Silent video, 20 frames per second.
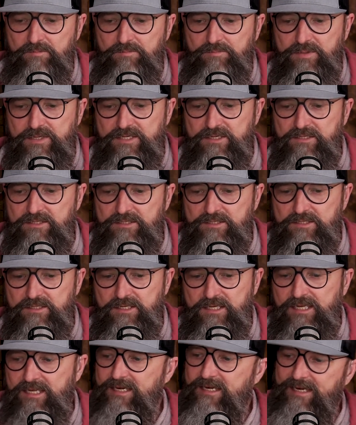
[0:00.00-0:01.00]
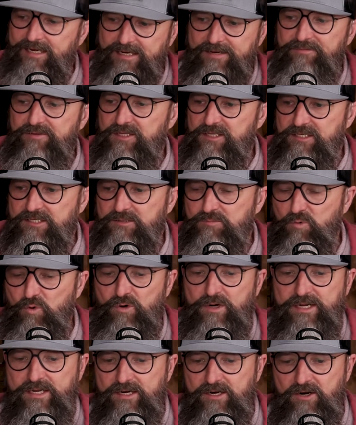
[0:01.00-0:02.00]
Because even this
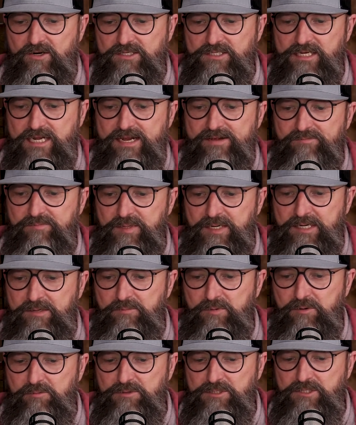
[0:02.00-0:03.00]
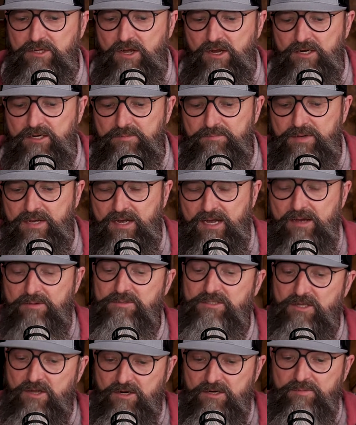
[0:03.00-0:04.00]
morning in our staff meeting, I
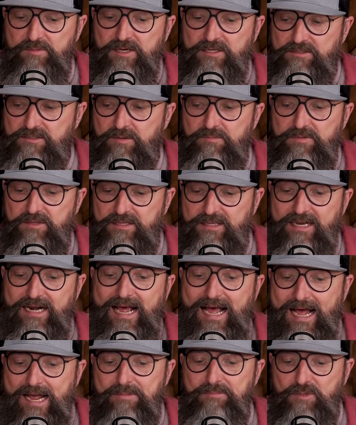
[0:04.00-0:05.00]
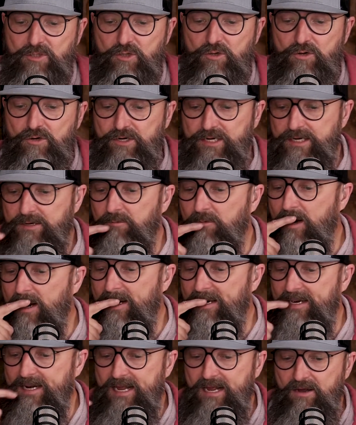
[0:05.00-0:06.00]
was talking about something that I'm learning
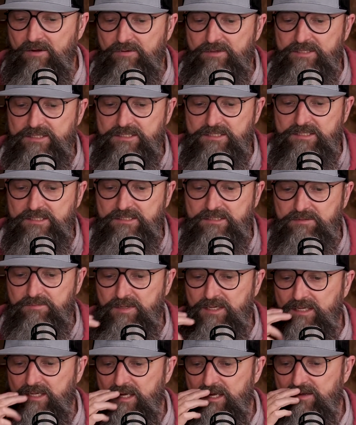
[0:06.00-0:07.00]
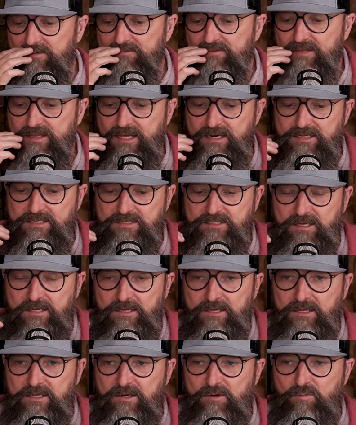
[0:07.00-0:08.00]
right now in this season of my life. And that is,
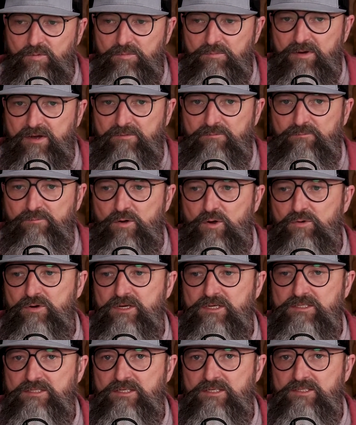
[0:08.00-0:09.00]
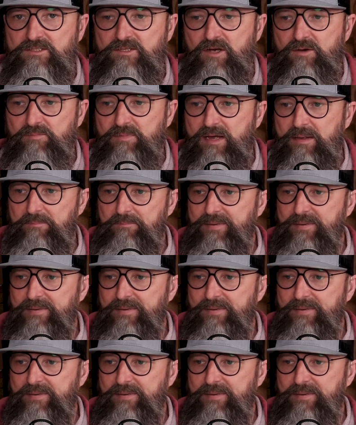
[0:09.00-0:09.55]
when my focus is on my